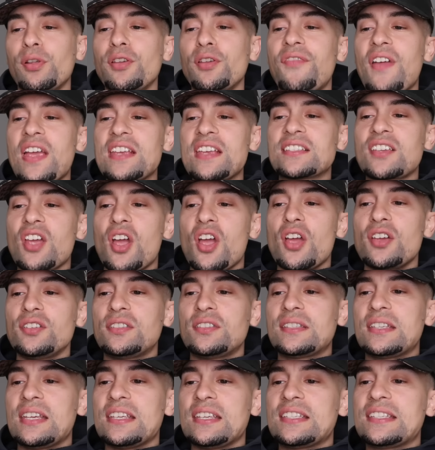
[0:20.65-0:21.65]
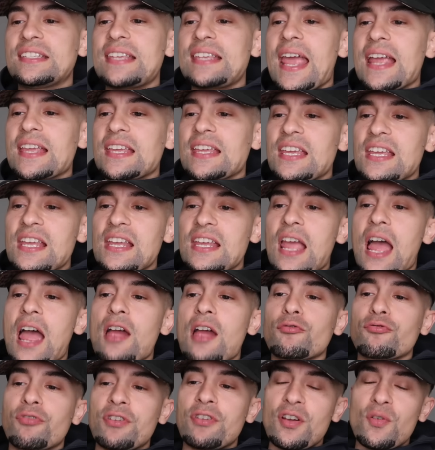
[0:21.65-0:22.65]
Blueface goes to Seki,
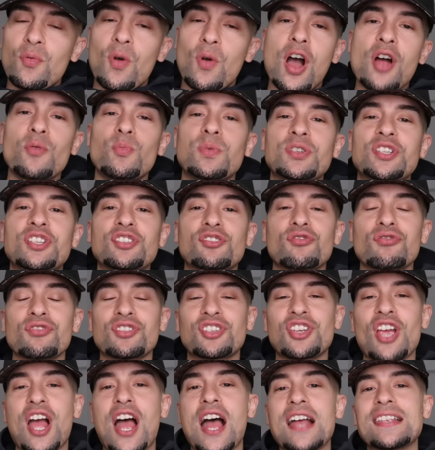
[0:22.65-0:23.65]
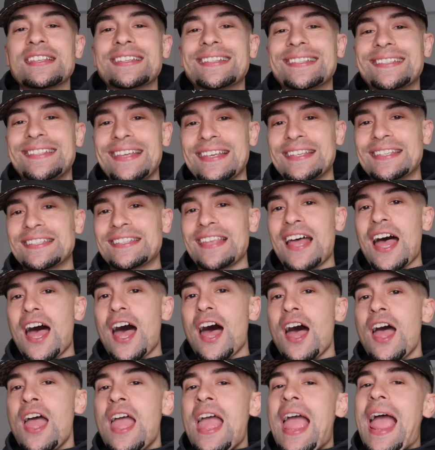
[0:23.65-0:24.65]
a real one, which is ChriseanRock's
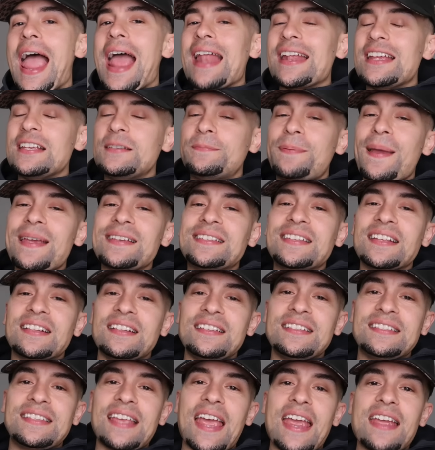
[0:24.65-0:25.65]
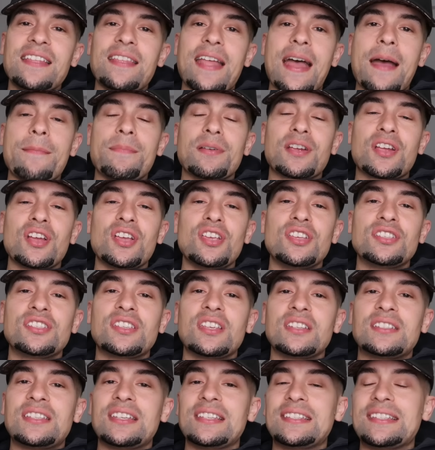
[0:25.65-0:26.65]
sister, and he's basically saying that because
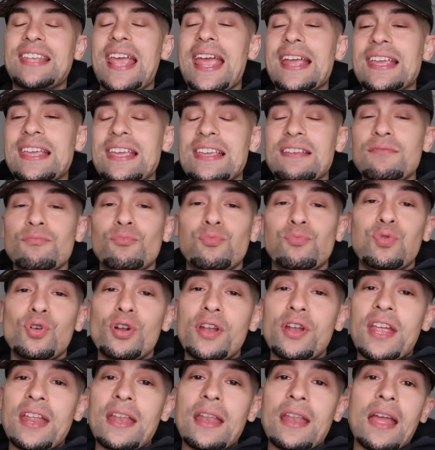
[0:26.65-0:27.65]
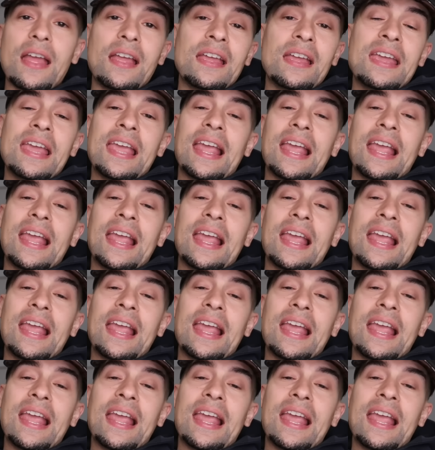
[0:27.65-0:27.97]
Seki wouldn't